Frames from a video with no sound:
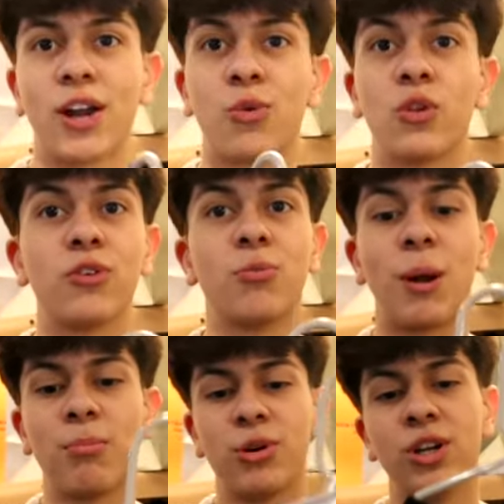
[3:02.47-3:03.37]
I don't really
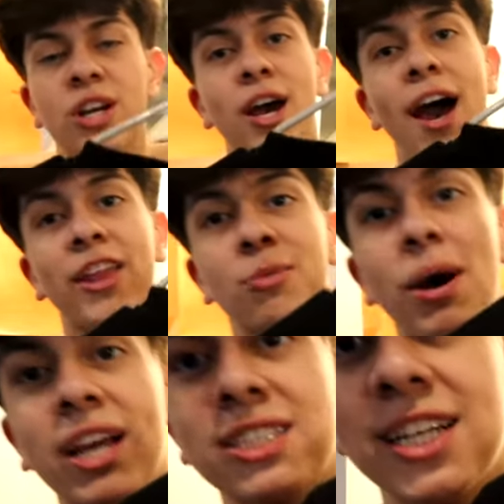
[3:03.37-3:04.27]
remember. At the
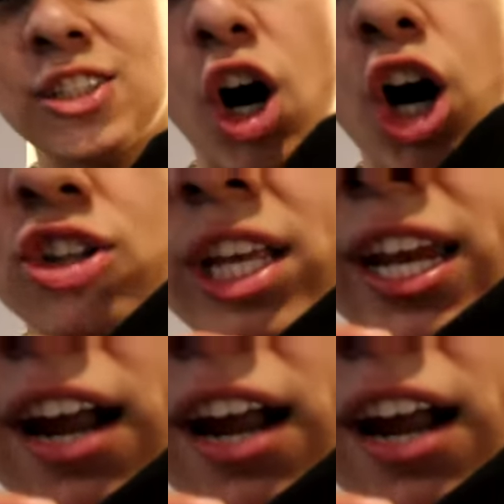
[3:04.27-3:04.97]
back it says all day,